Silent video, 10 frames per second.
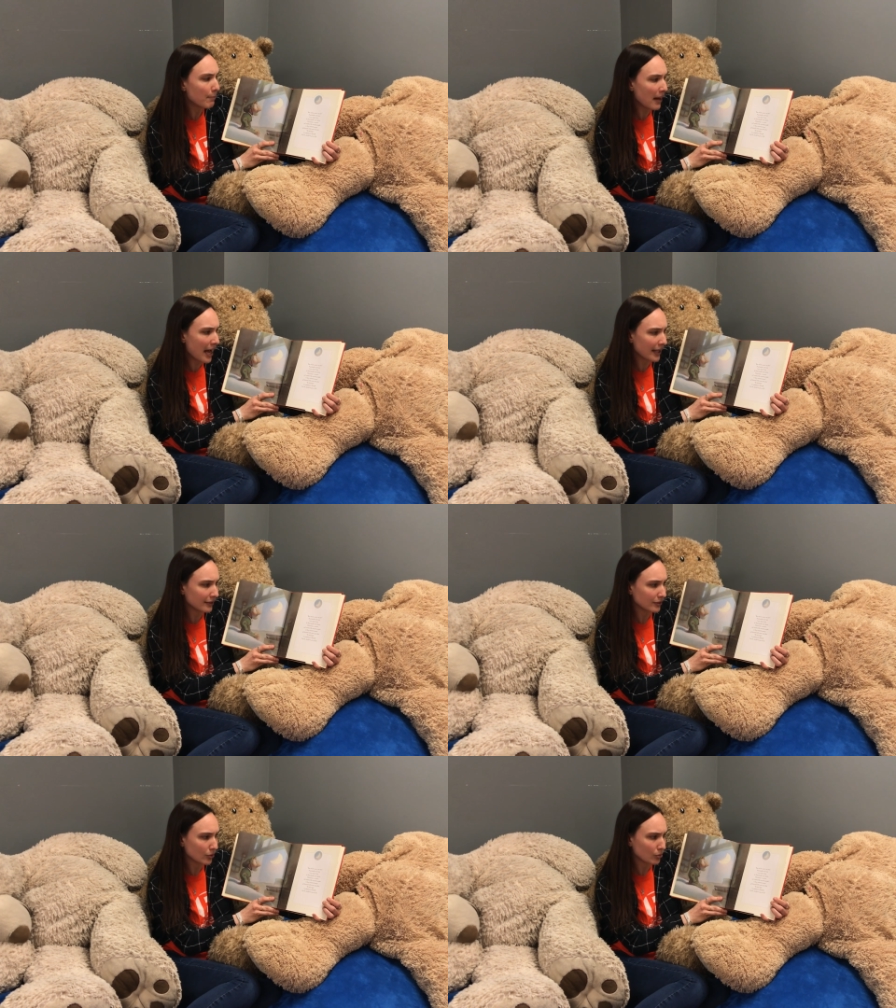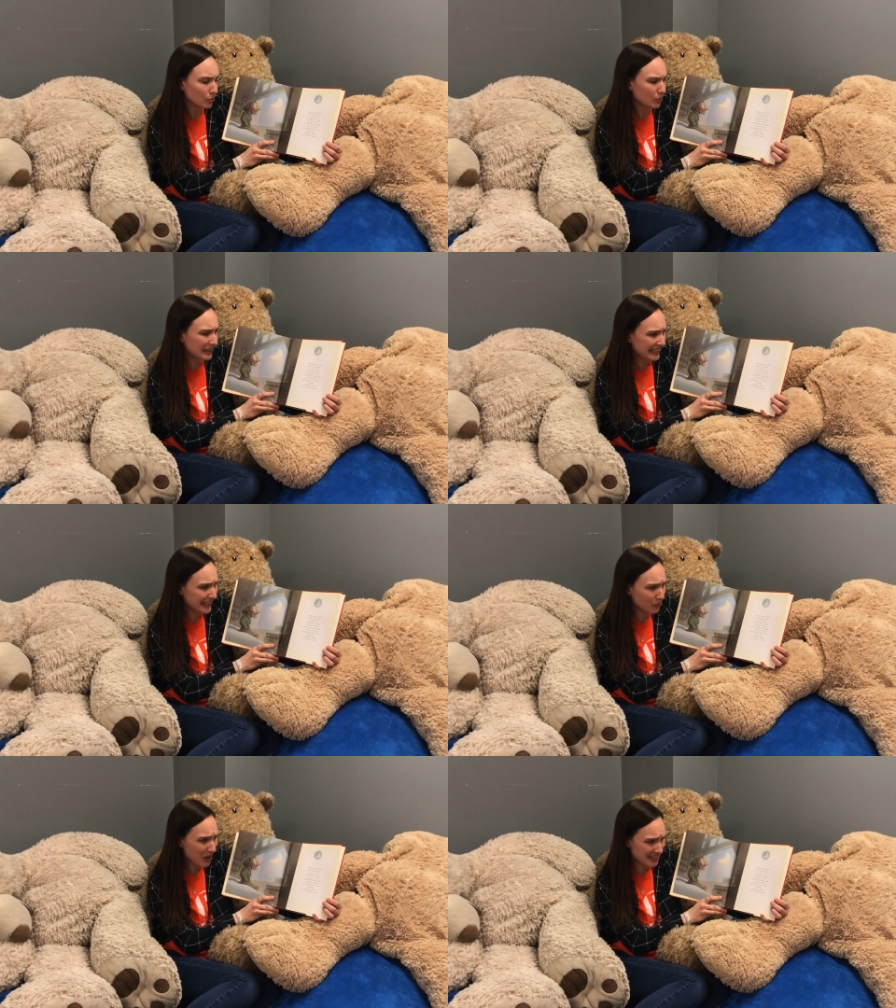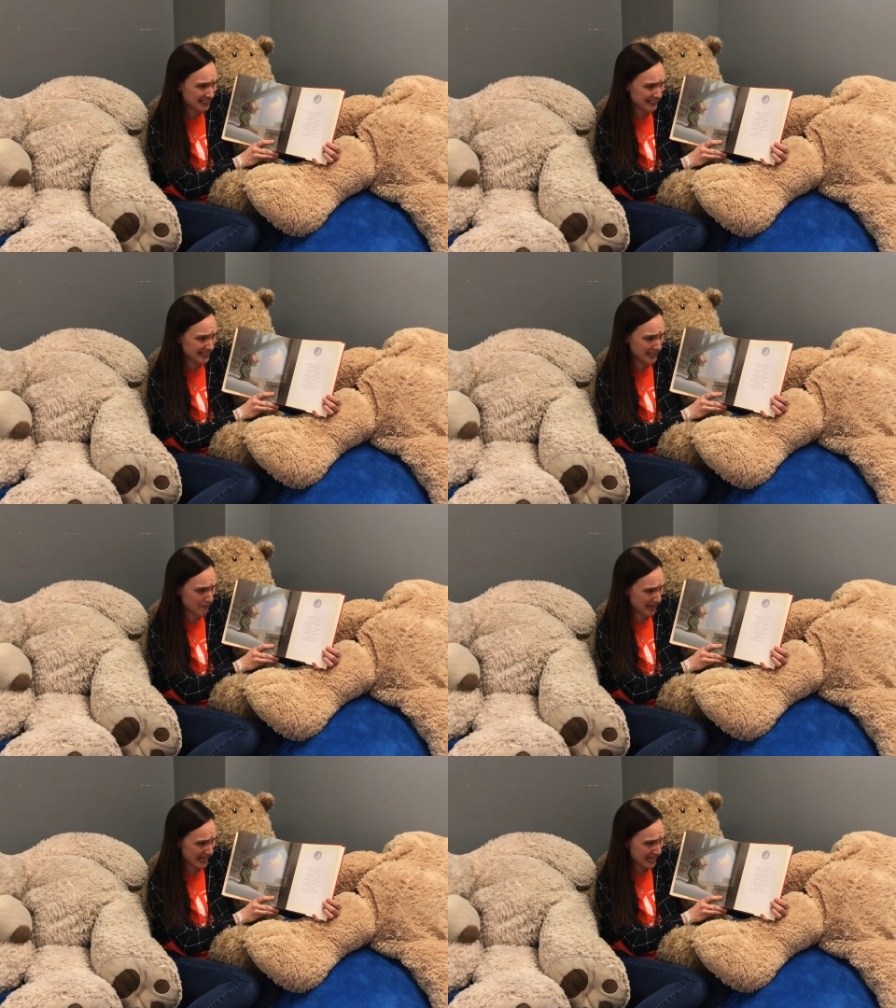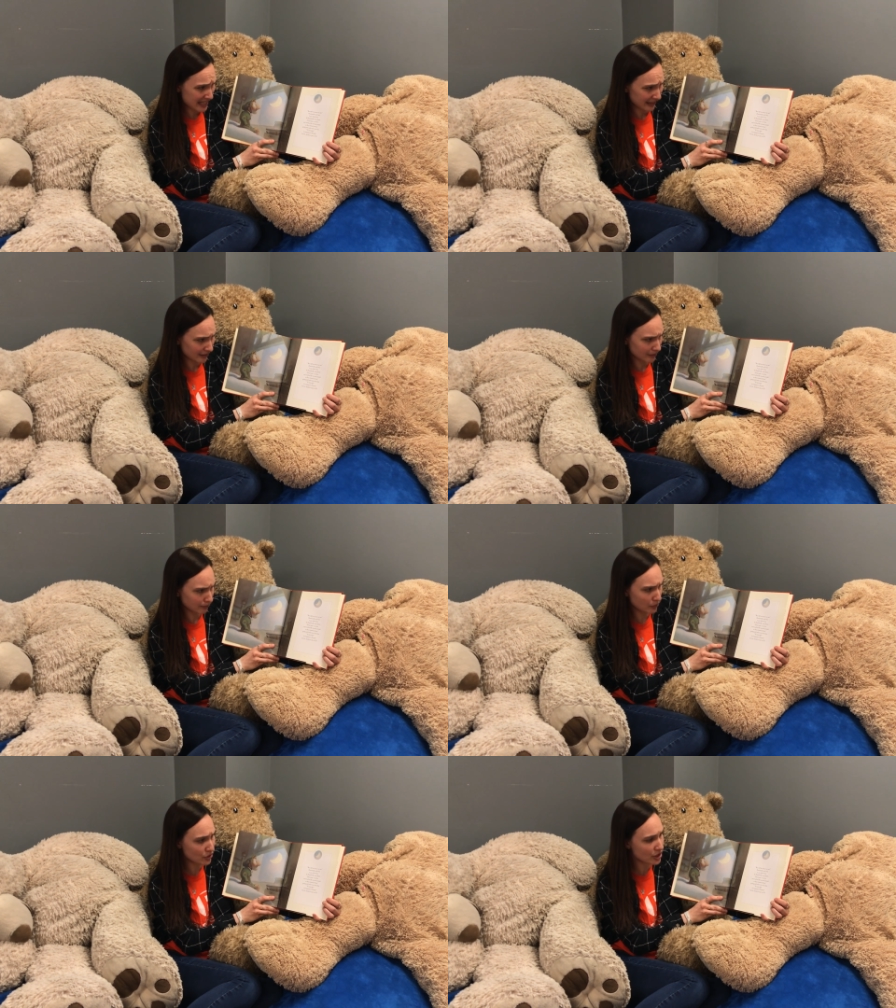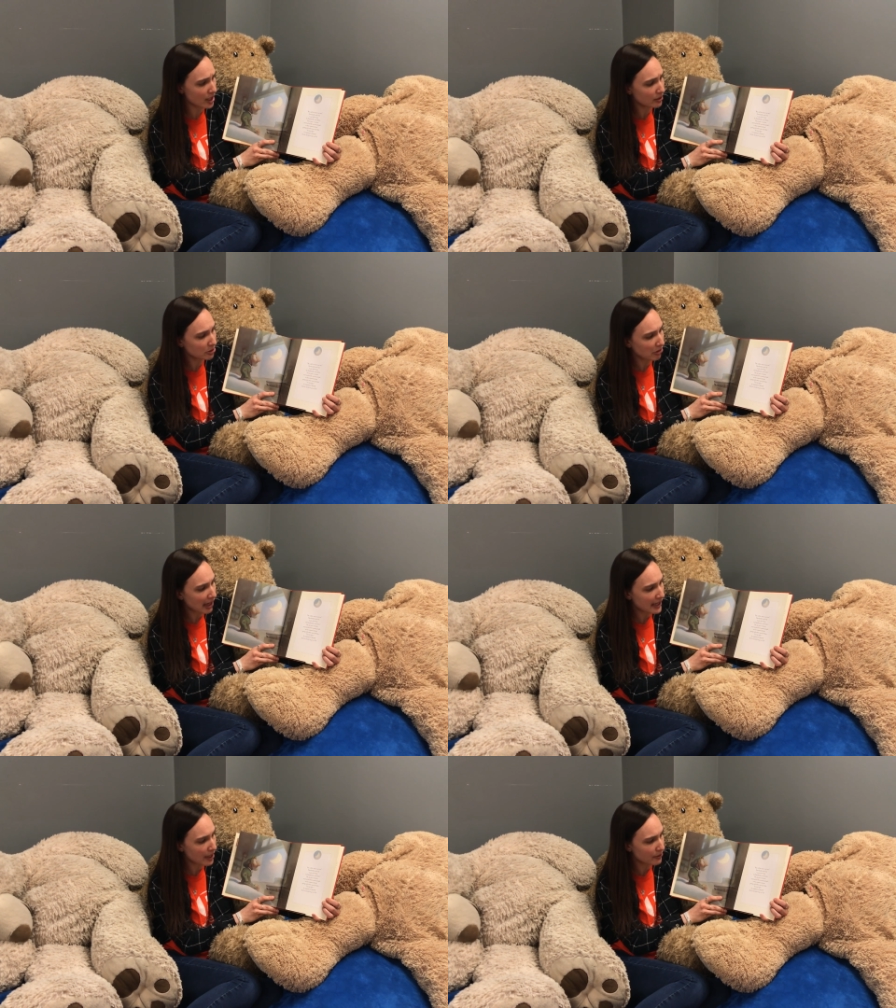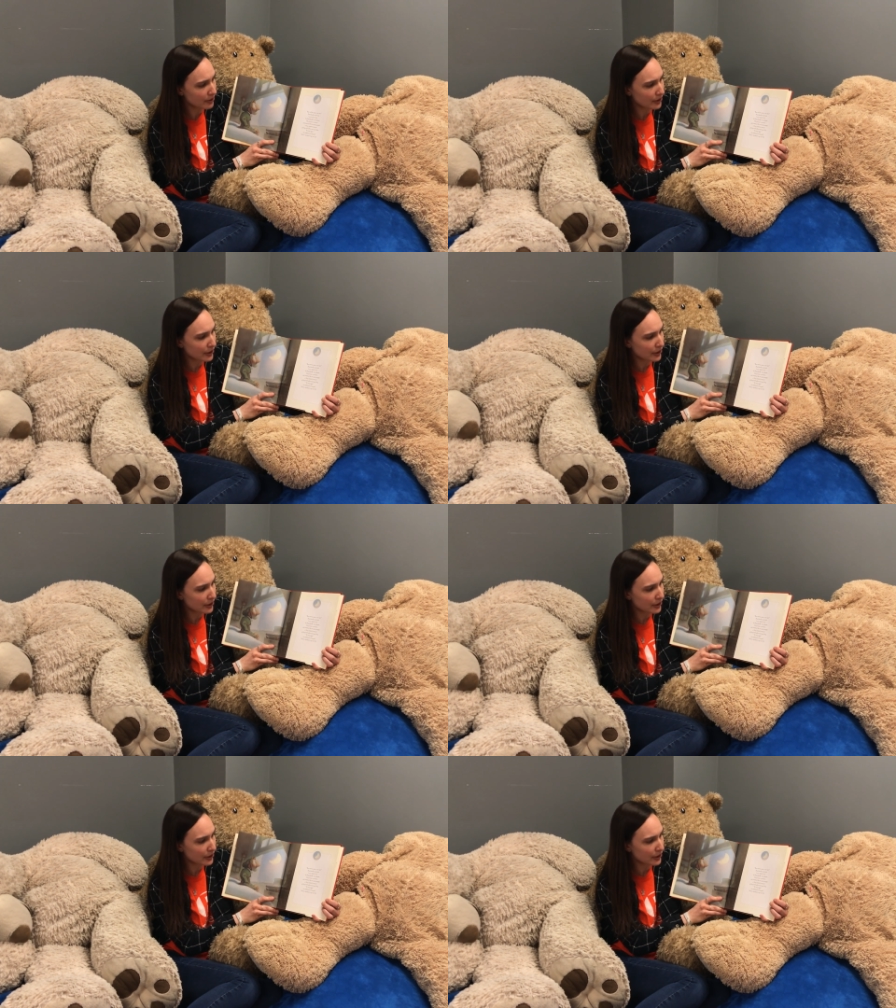But will he want to see me? Punchinello cried out.